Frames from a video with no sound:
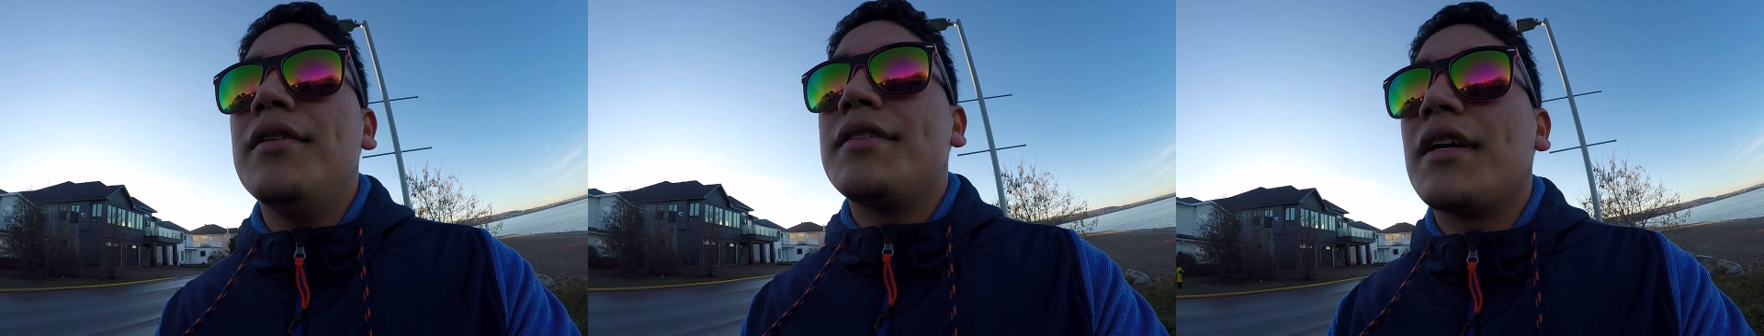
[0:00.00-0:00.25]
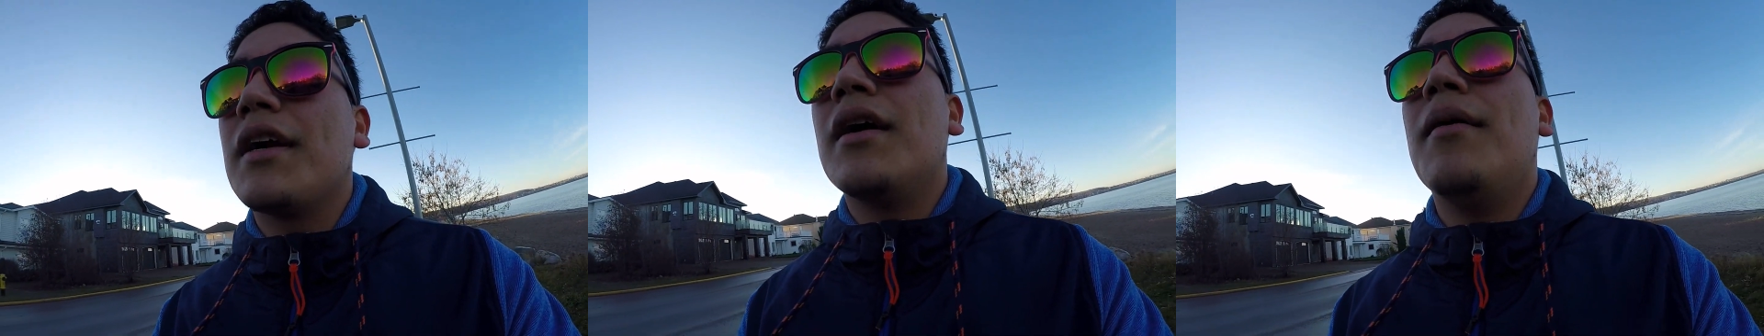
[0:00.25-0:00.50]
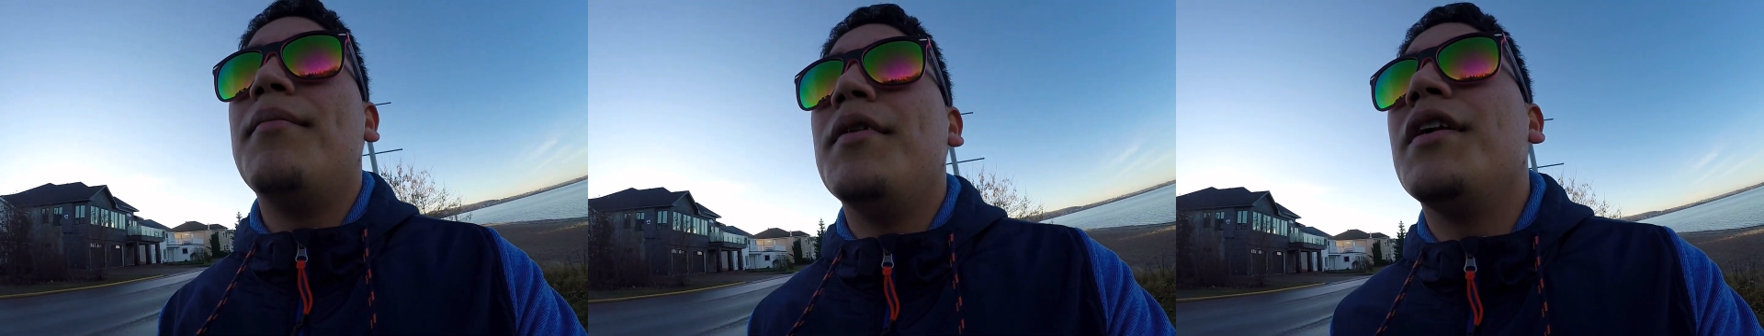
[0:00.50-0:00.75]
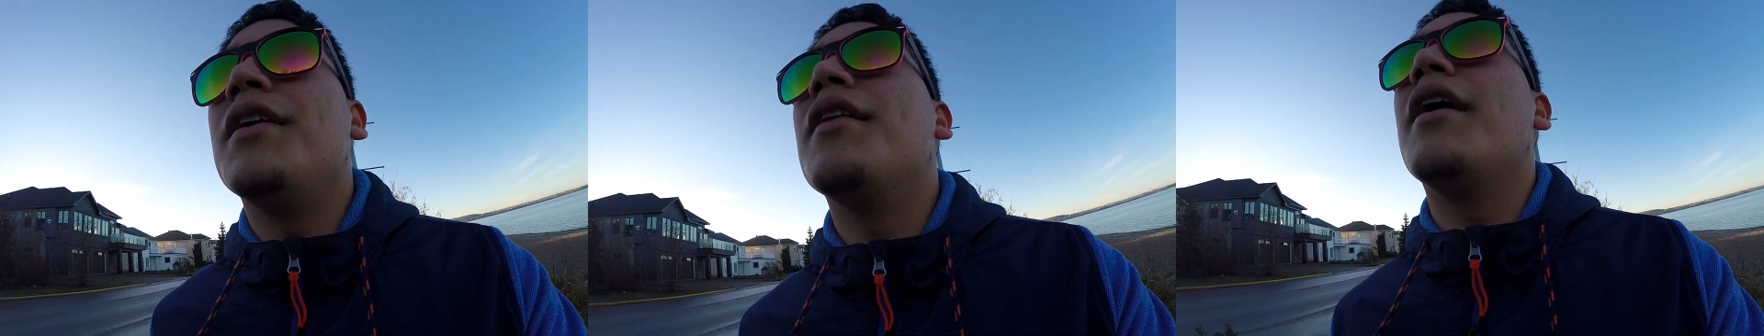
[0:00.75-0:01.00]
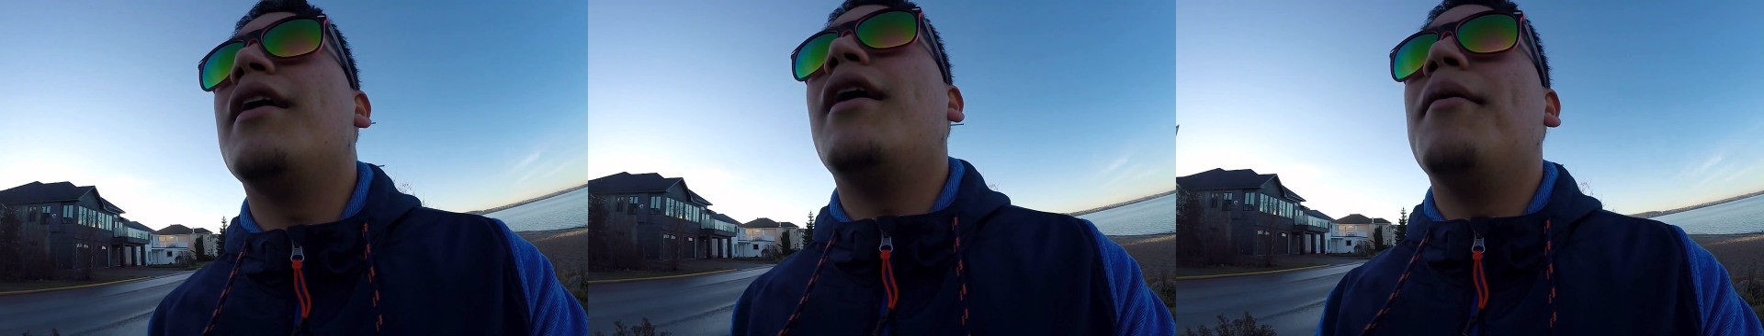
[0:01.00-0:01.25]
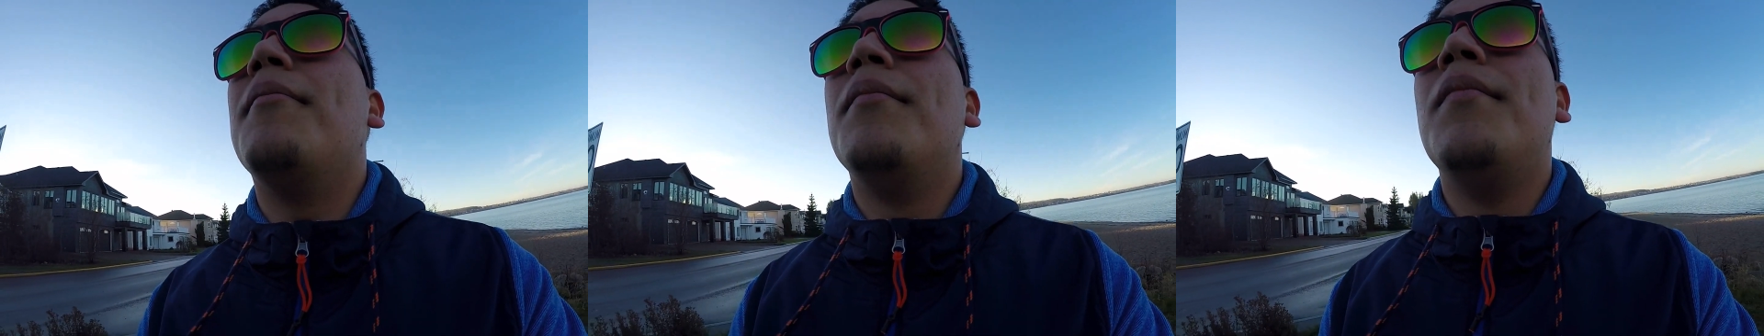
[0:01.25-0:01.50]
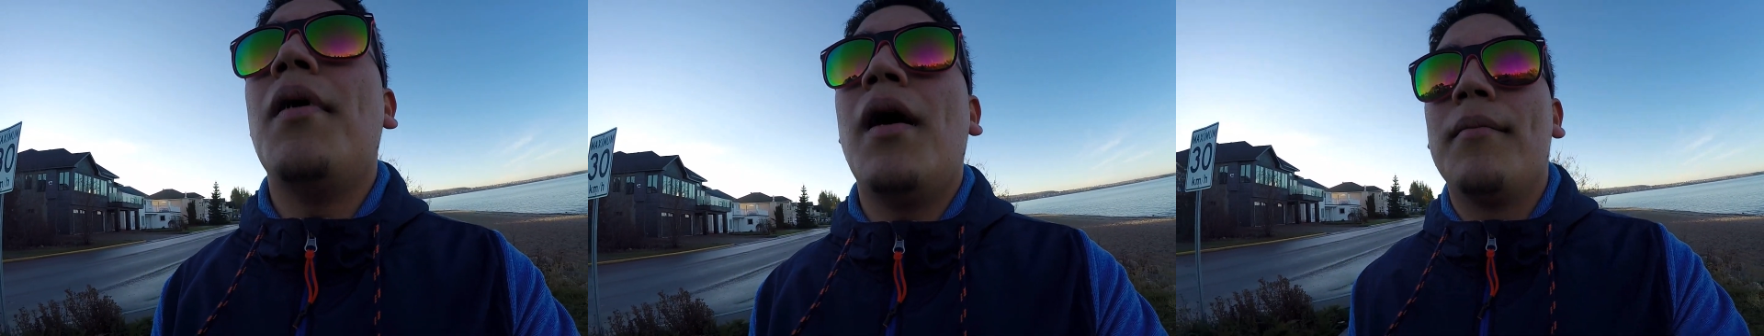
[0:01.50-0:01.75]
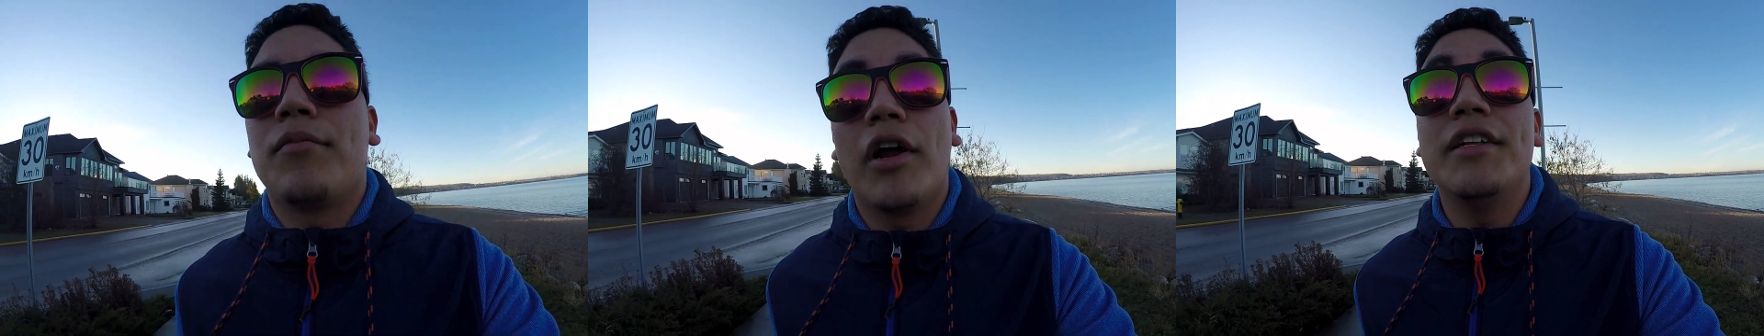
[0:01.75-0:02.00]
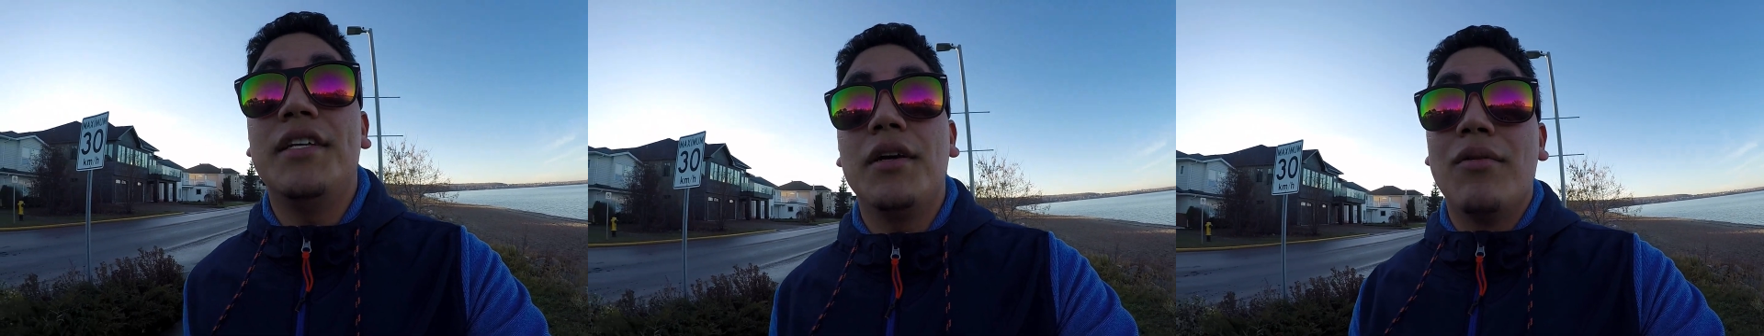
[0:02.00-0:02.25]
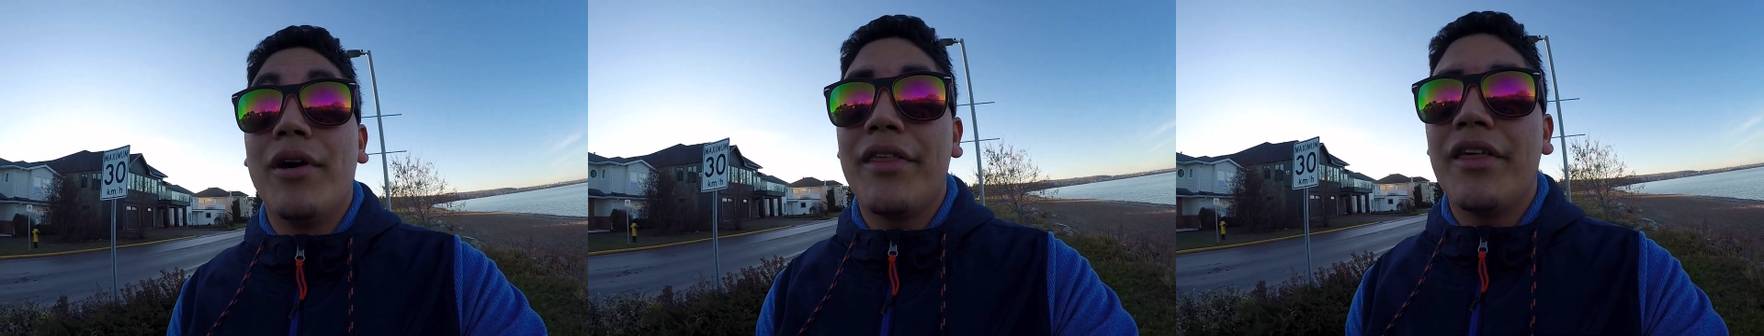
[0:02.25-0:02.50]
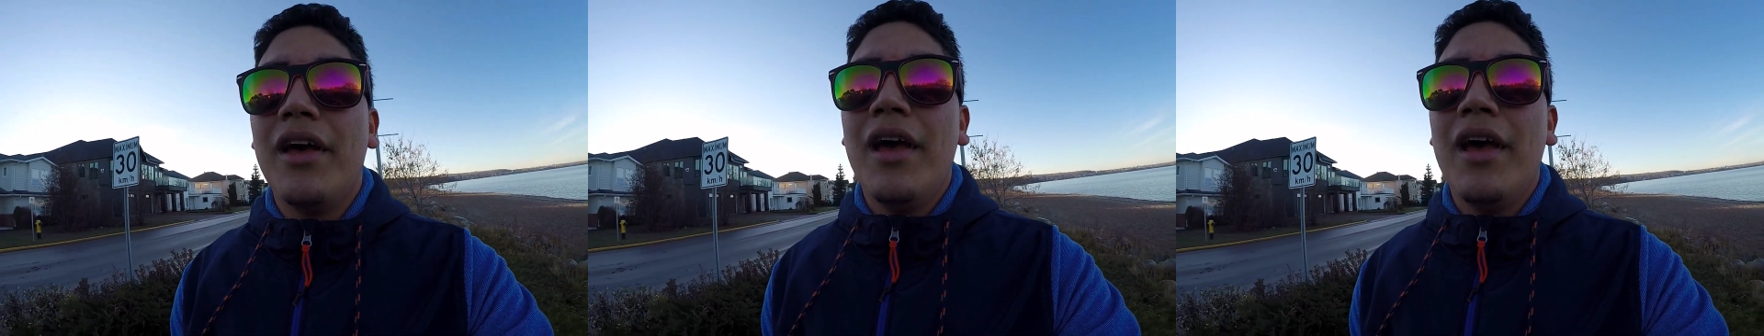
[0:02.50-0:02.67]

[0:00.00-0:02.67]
It's like a company that I'm renting with,